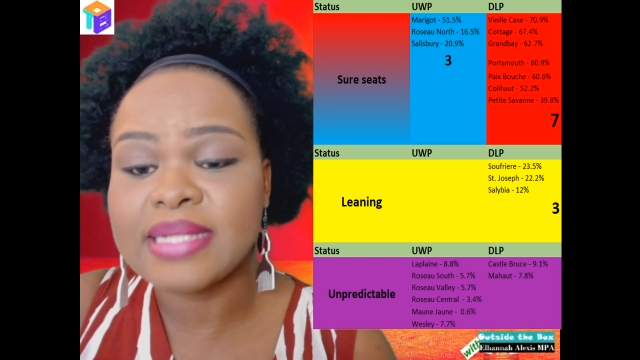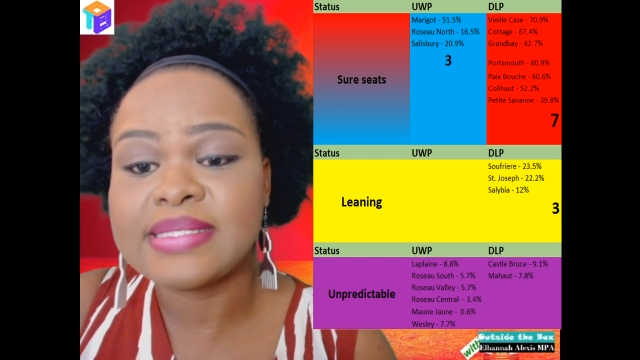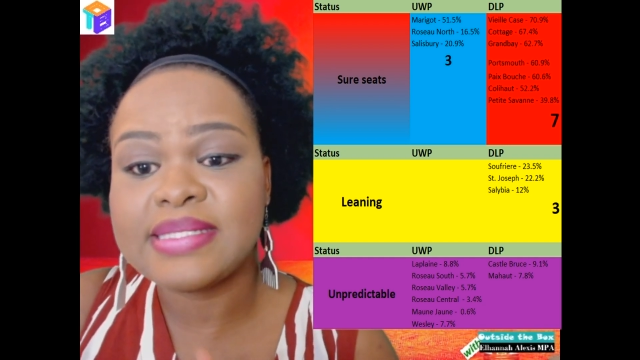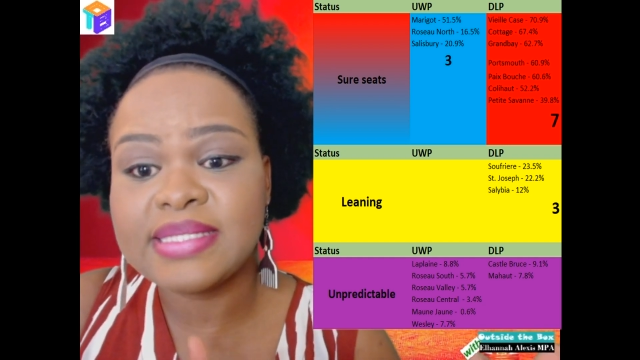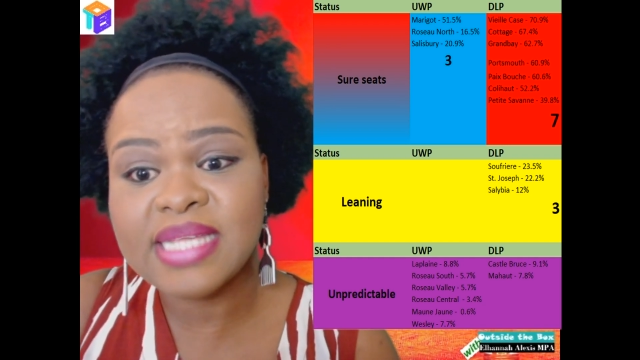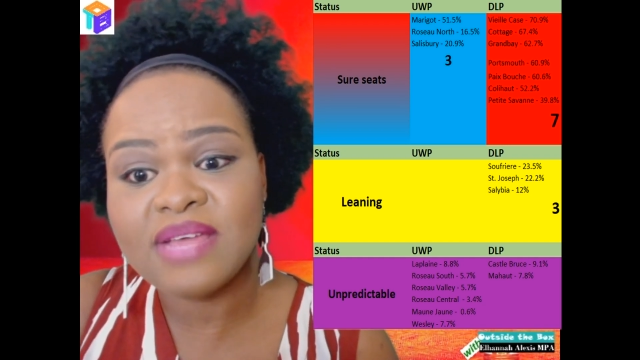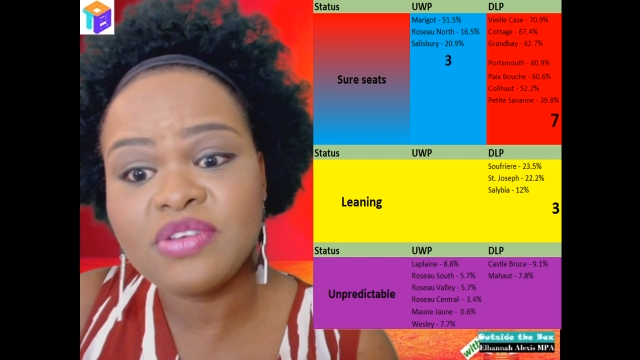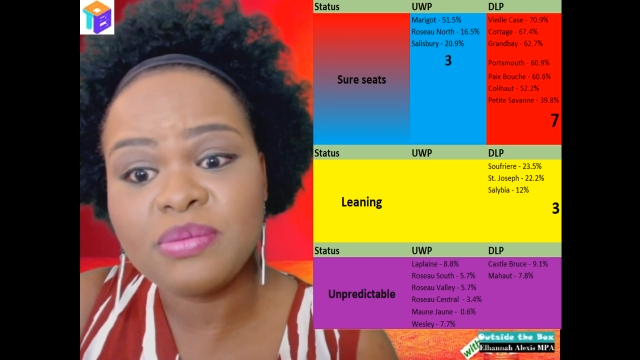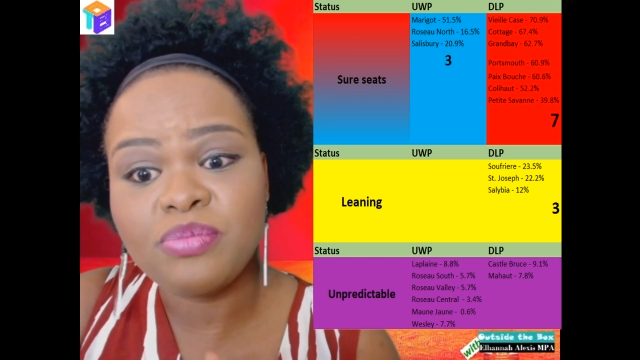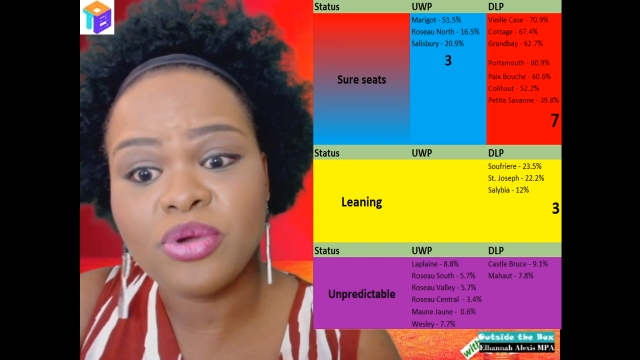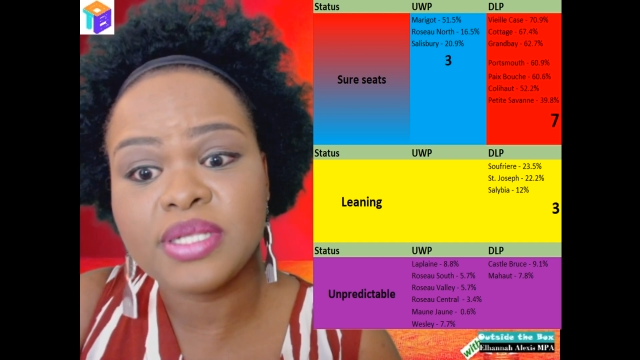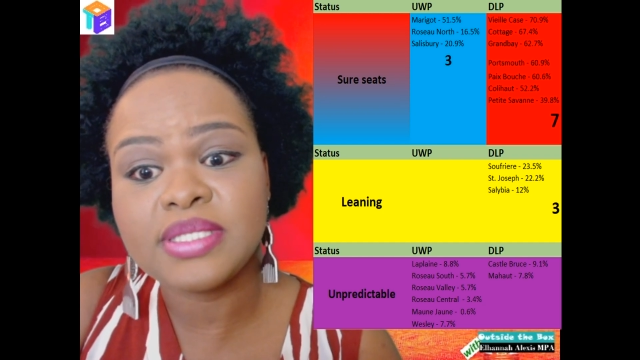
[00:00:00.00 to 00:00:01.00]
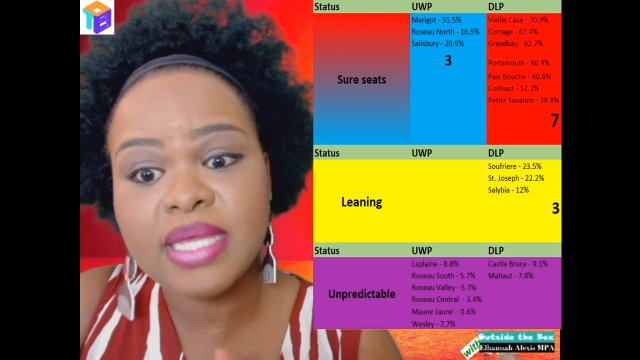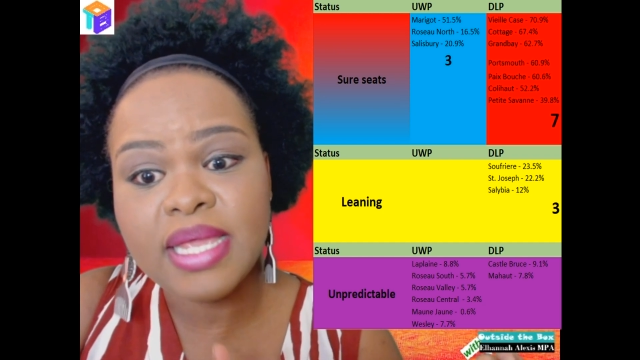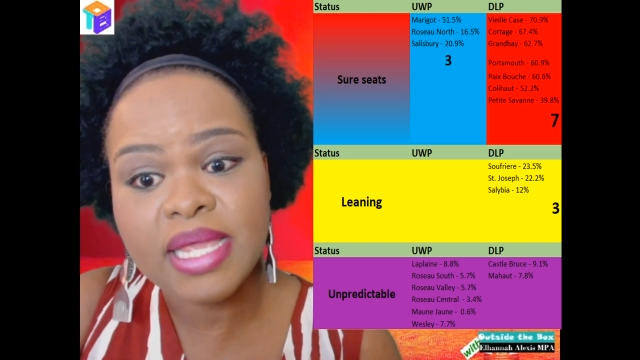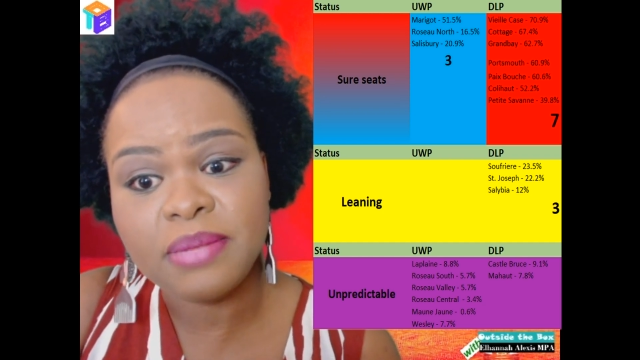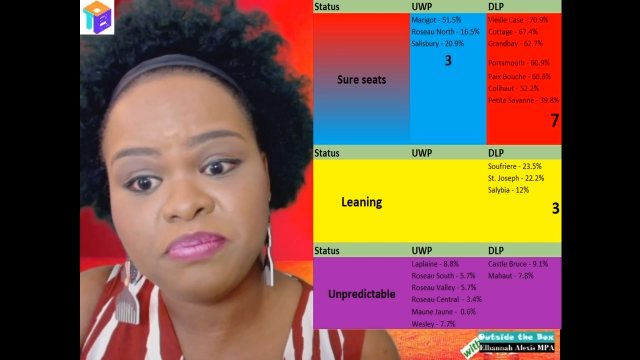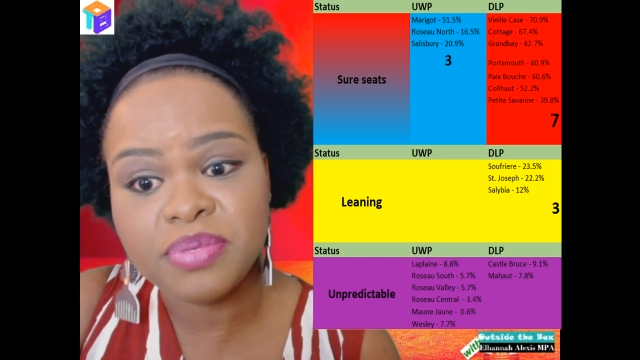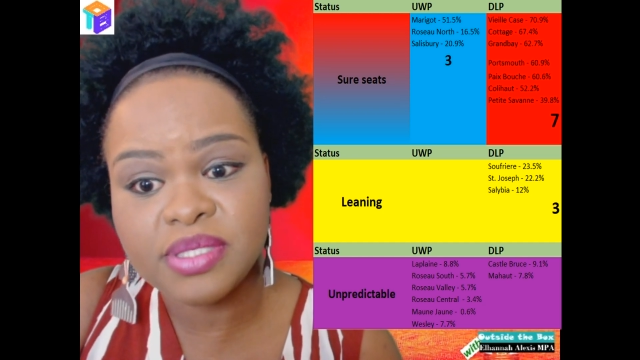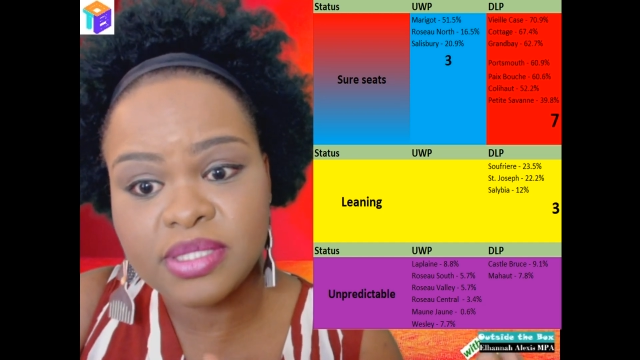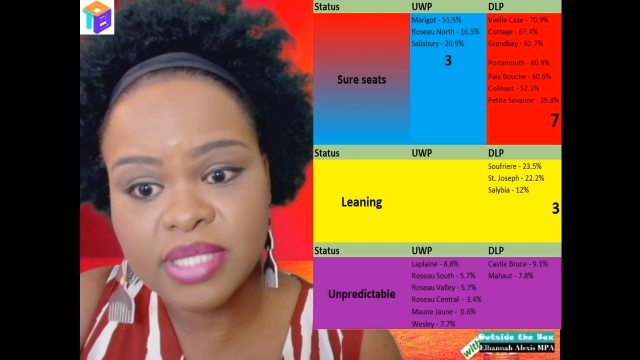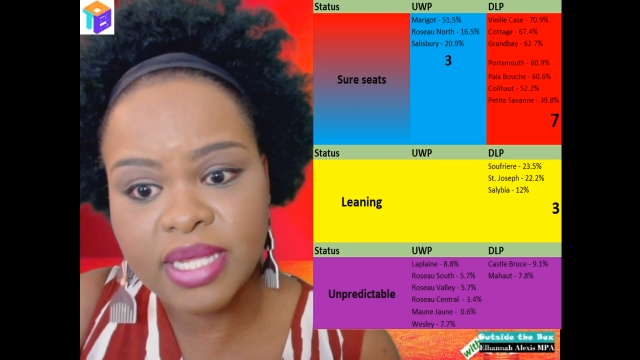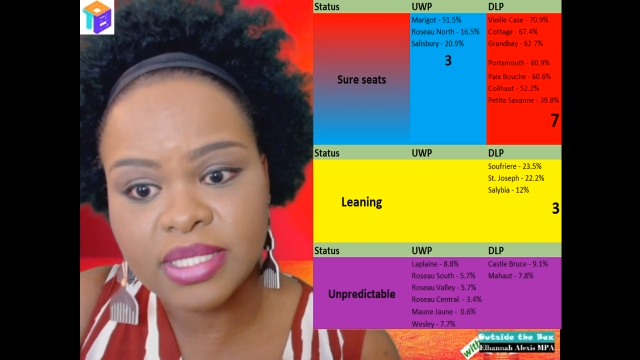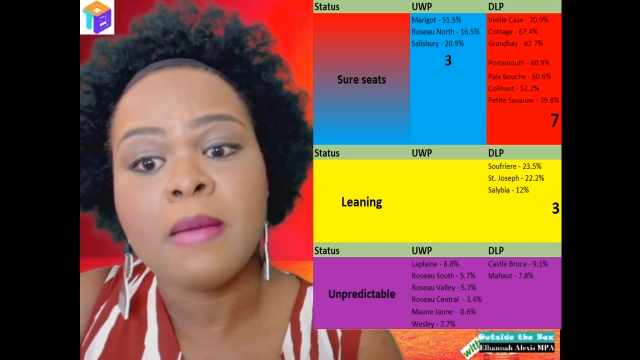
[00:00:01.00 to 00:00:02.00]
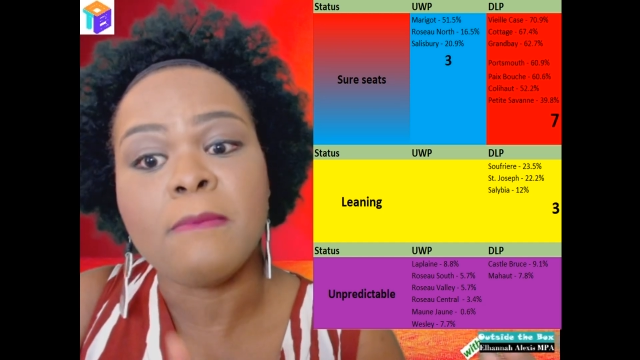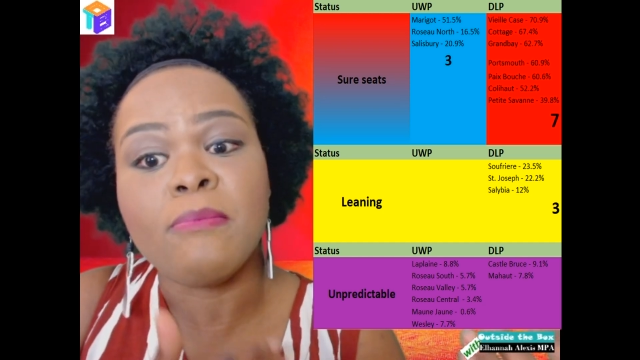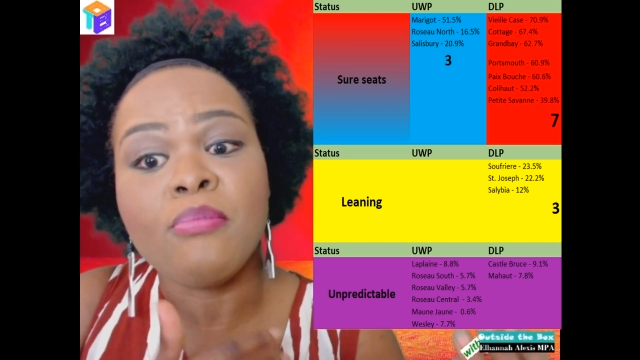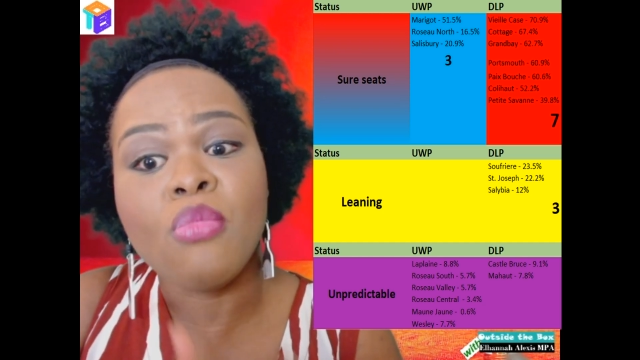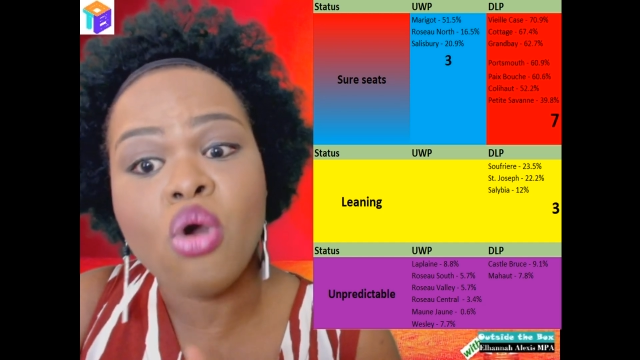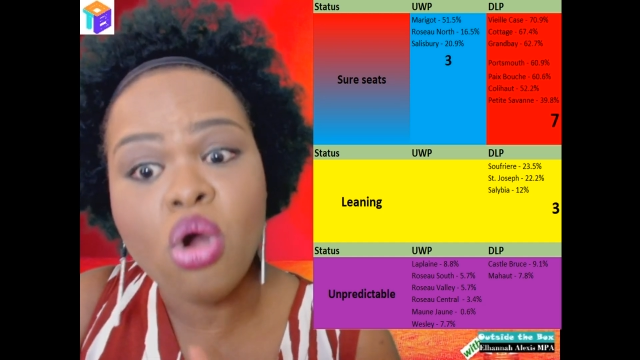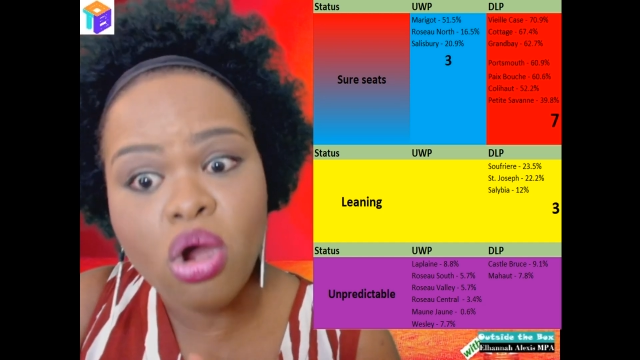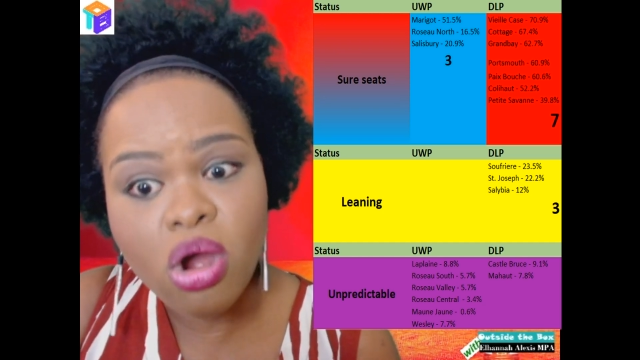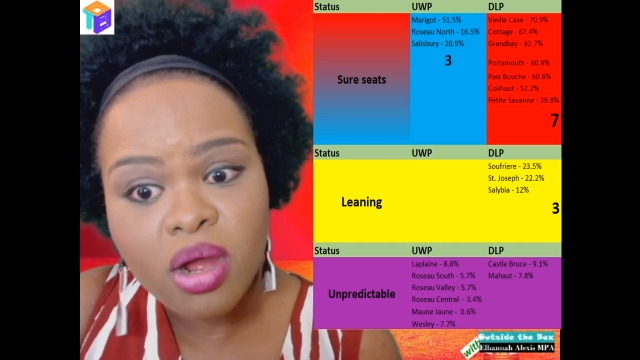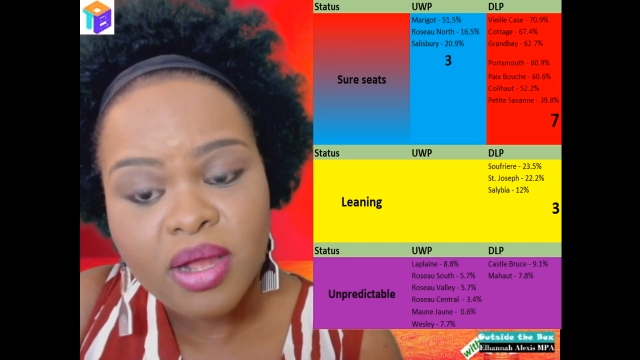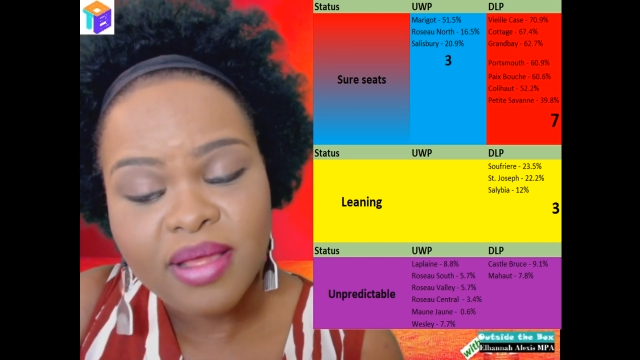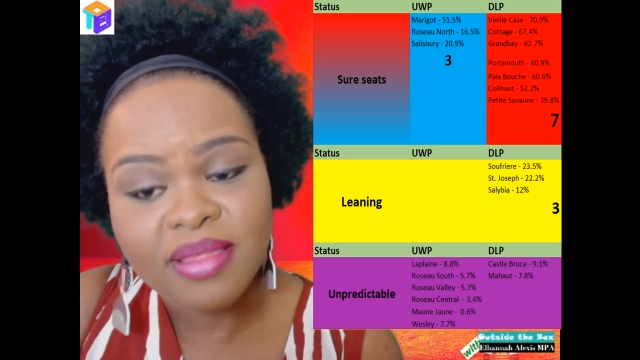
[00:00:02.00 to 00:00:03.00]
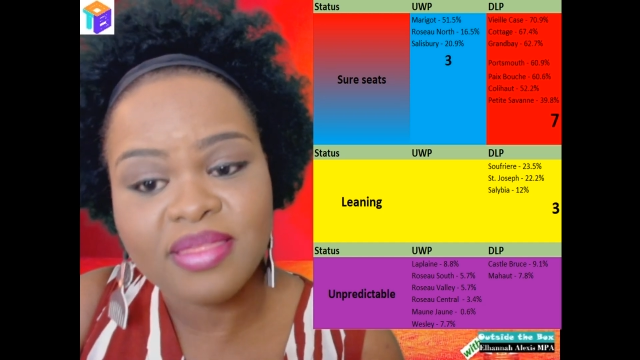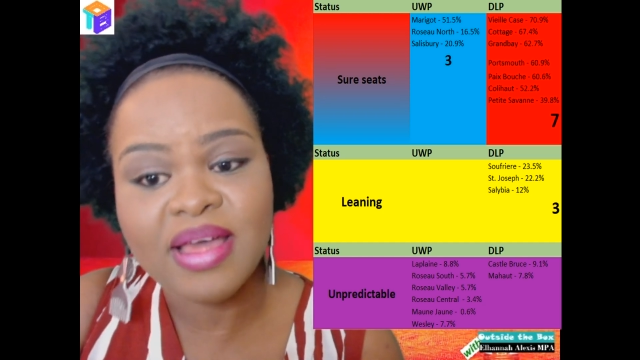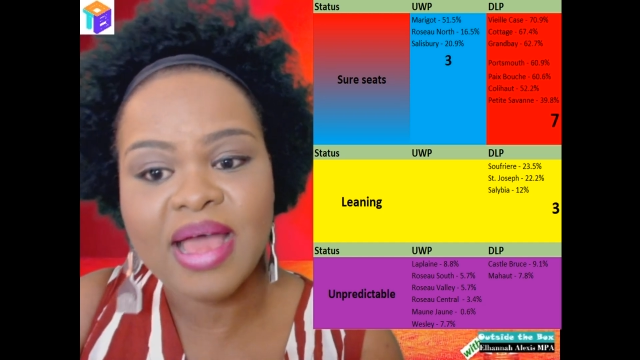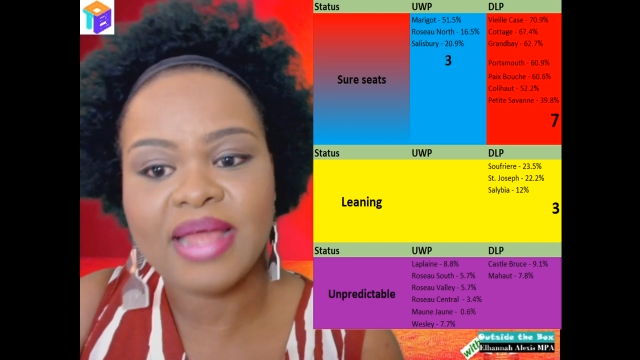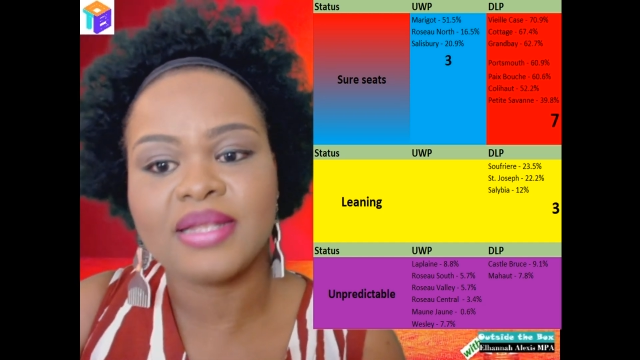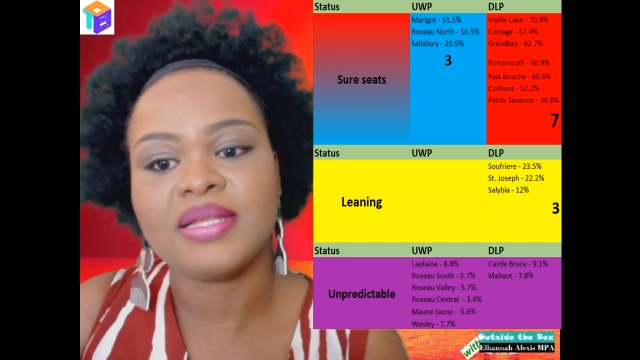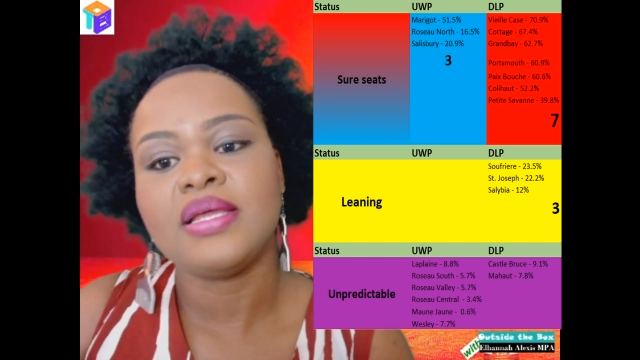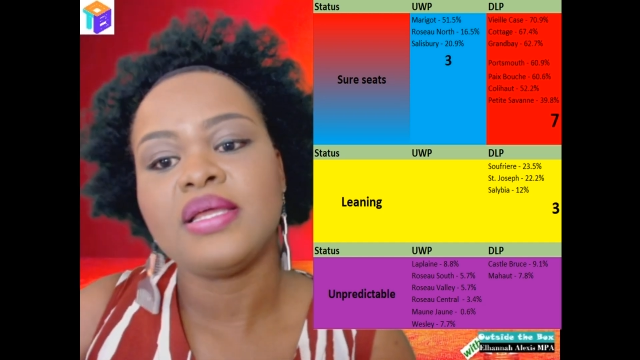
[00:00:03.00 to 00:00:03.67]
7.8% more than